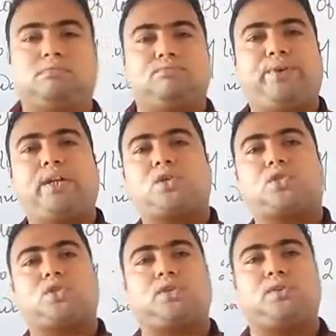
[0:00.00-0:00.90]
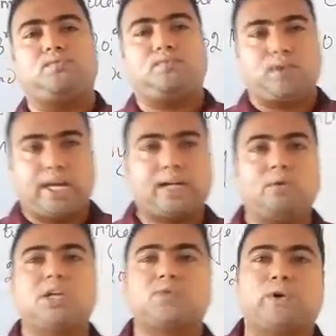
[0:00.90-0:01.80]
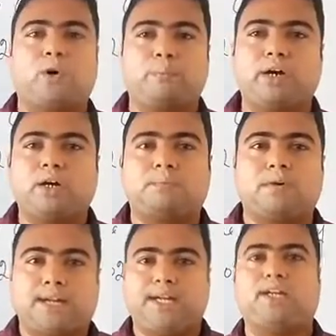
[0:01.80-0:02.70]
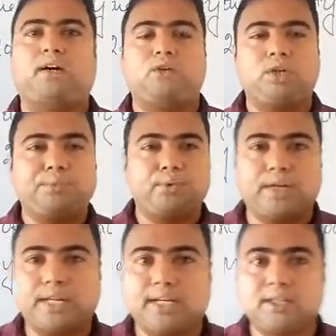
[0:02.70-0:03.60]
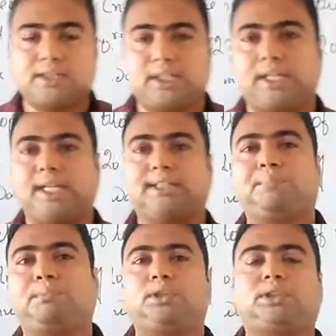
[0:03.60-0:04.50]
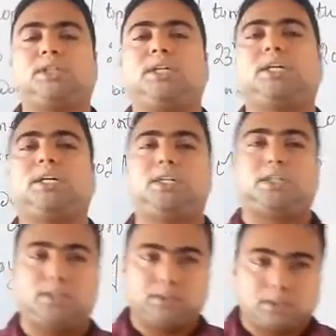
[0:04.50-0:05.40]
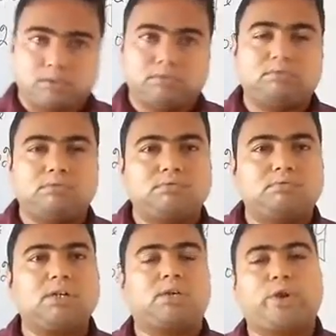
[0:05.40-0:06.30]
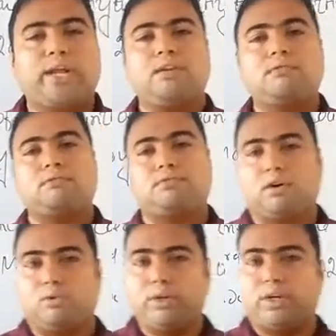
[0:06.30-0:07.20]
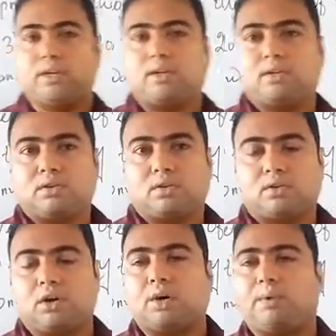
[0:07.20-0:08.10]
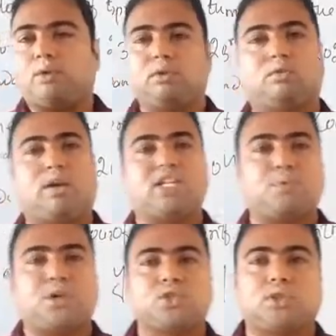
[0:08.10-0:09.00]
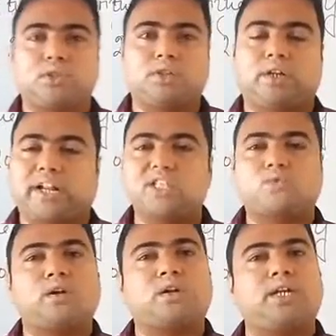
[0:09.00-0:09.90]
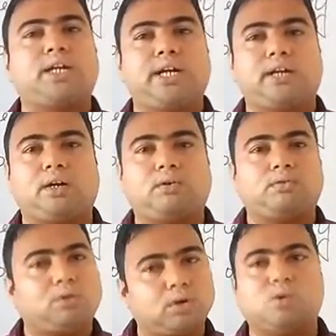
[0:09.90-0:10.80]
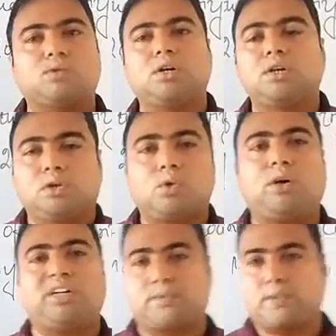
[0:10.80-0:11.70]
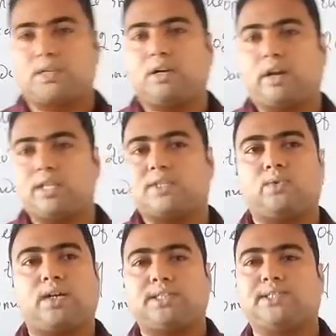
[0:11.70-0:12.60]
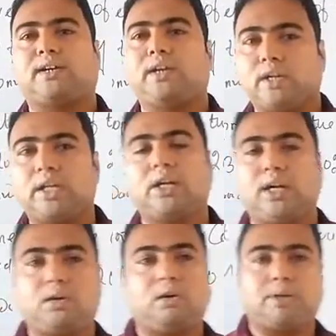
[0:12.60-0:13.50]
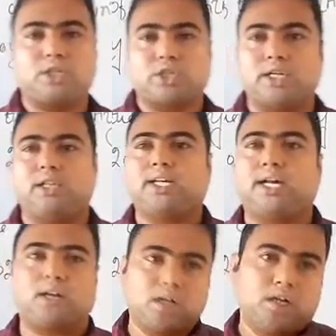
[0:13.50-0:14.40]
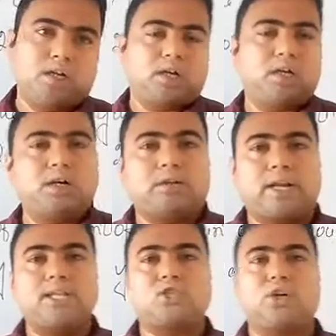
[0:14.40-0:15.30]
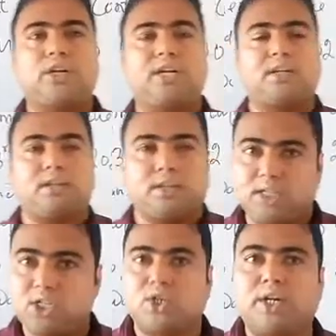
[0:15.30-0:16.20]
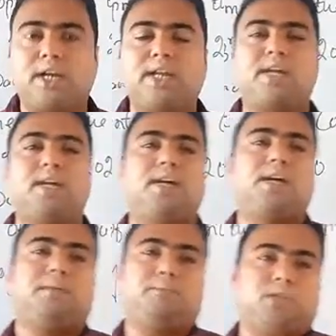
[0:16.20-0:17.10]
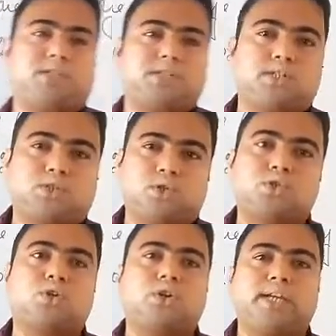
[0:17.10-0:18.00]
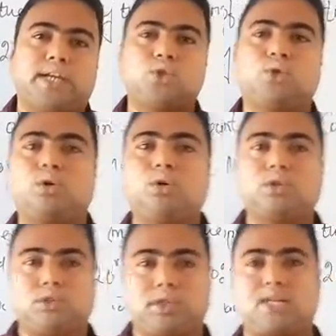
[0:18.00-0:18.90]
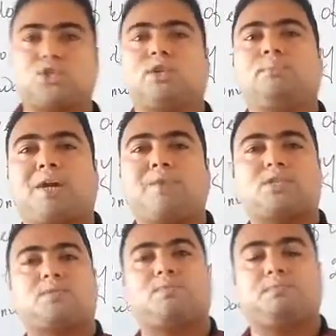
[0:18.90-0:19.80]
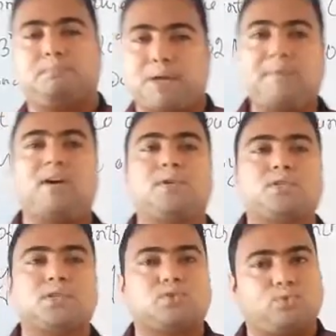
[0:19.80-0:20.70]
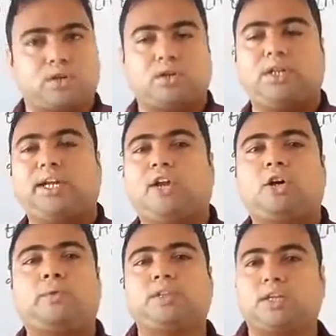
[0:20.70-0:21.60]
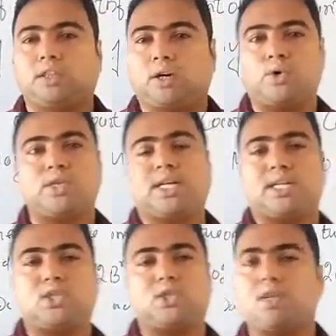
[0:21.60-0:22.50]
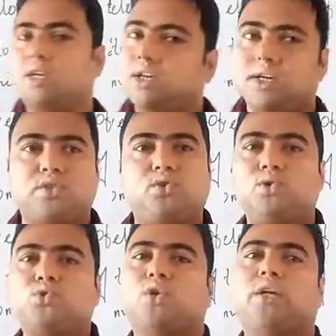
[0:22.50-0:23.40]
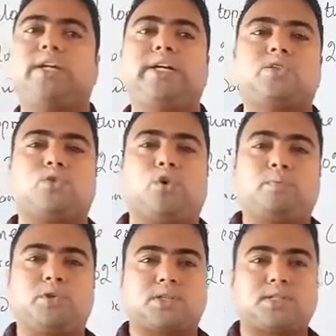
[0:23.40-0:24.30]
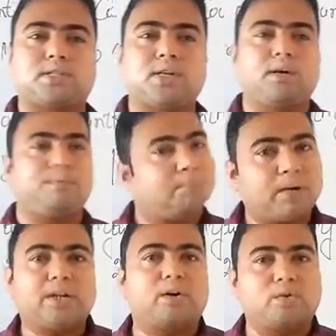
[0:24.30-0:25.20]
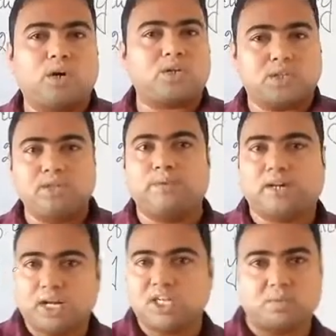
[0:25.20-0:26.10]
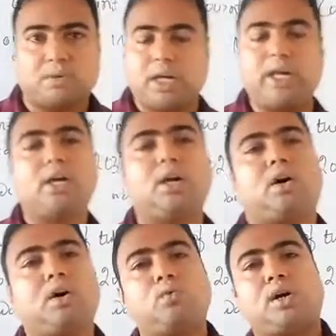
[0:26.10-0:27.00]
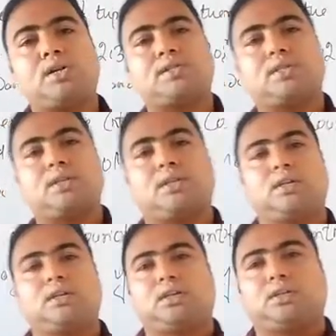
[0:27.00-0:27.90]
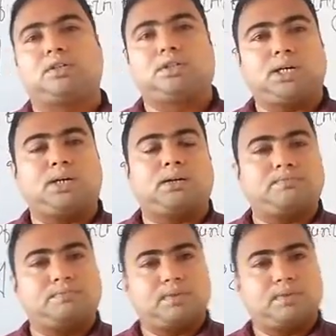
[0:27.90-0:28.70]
various activities were opened up. Right now, if we take certain examples, the train, or we talk about transportation, trains were running right now, no doubt. 200 special trains were exactly running right now, but still there are trains running. Recently, buses is also running. As you all know, there are certain private buses who are running. Along with that, the OSRTC is also running its own buses from Monday onwards. In fact, last Monday onwards, the